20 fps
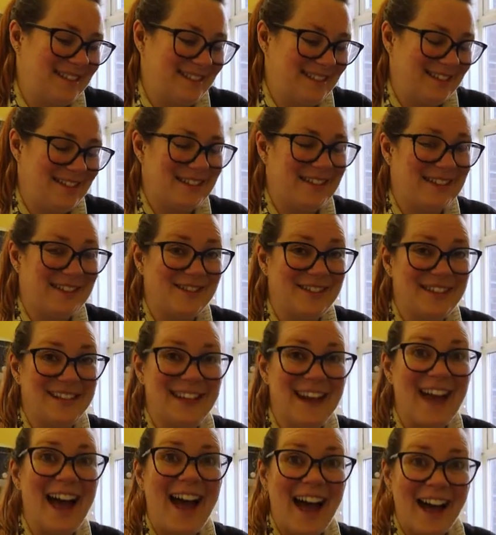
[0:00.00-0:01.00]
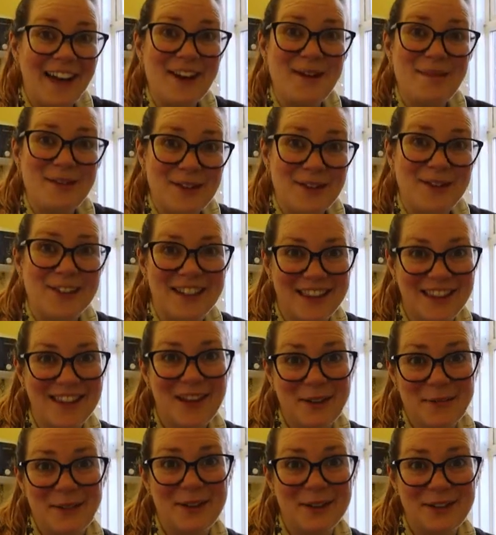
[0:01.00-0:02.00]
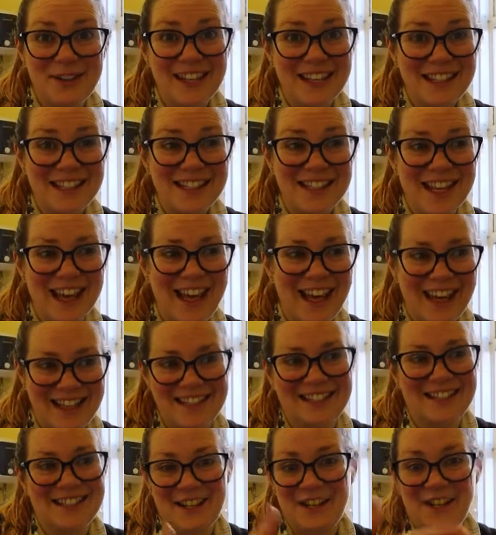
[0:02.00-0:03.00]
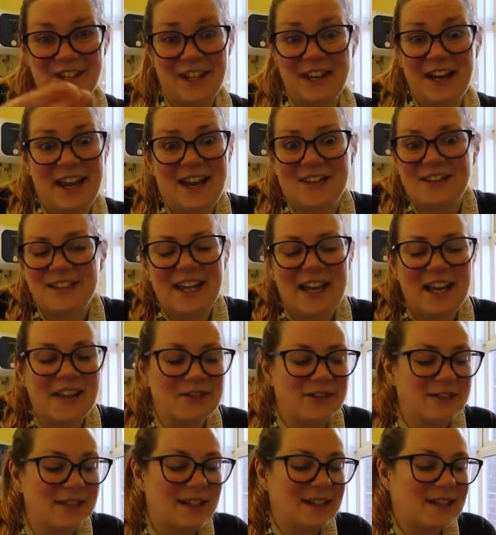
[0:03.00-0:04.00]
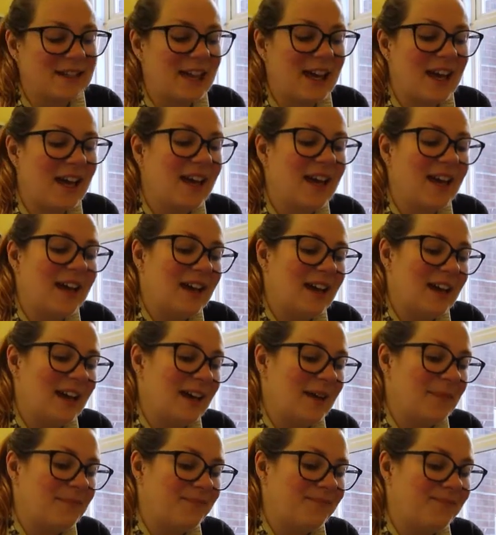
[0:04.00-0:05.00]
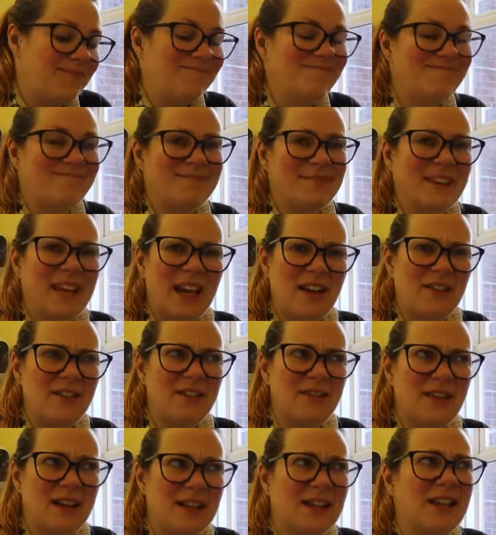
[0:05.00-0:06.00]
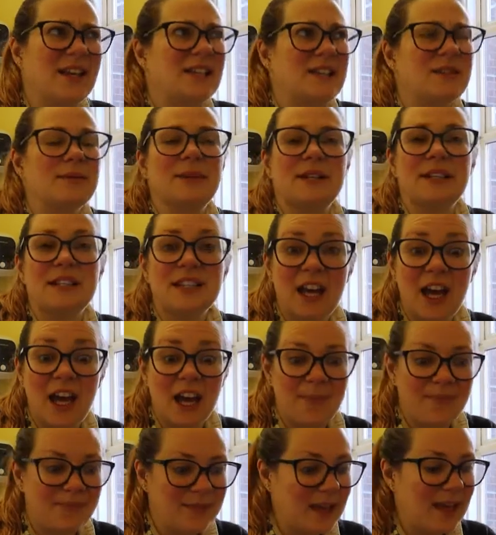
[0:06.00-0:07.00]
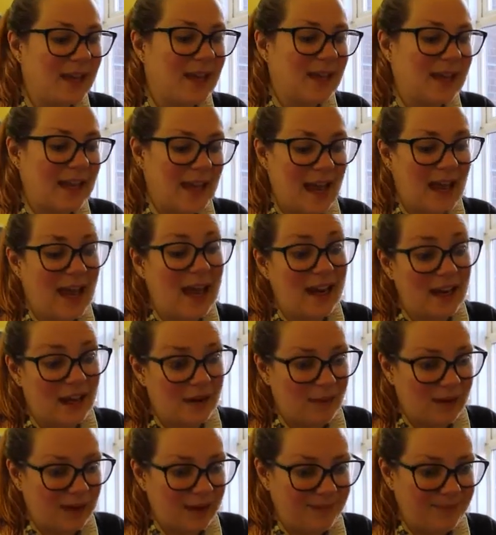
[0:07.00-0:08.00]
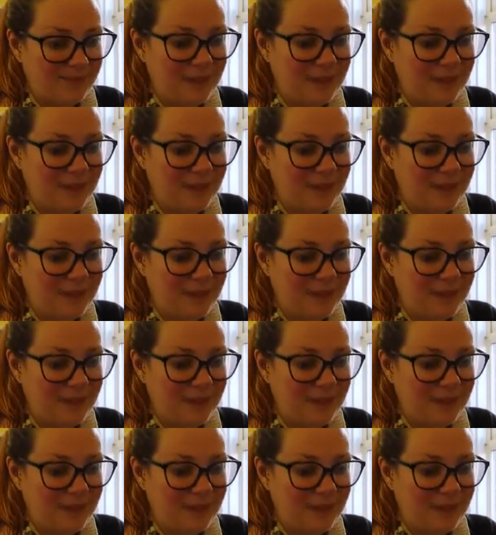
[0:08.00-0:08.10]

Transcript: Just really, and I'm annoyed that I'm annoyed and I don't know how to counteract that. Counteract, that is the word. Yeah, anyway,